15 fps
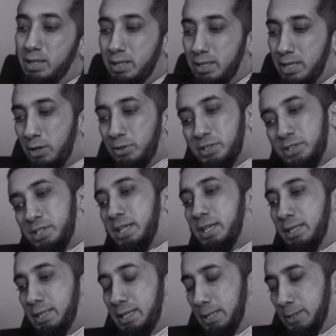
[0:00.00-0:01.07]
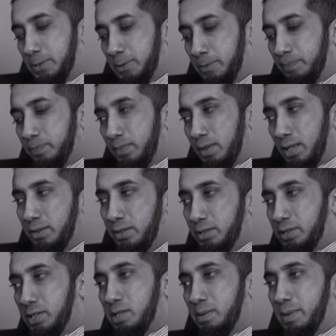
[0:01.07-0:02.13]
Now the second case.
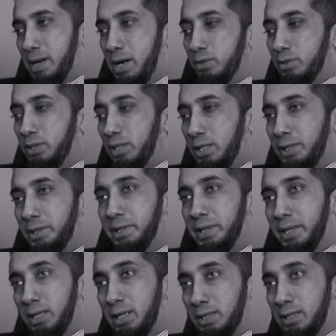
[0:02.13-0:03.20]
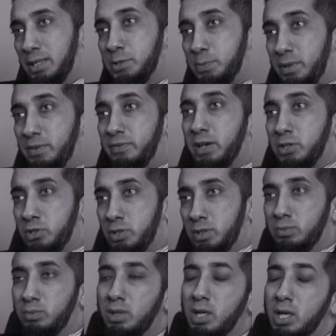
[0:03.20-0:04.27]
This is about declaring Allah's
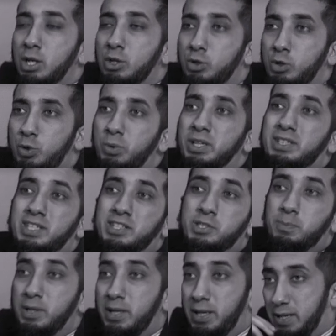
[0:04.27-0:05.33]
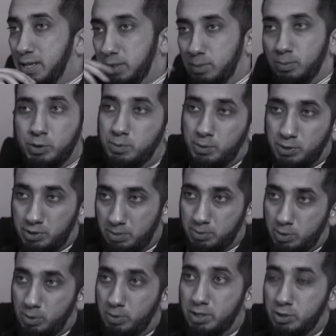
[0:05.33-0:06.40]
perfection. Doing tasbih, as most
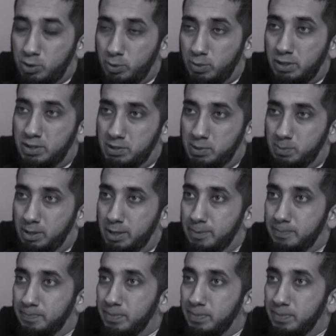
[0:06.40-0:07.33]
Muslims know it as doing tasbih.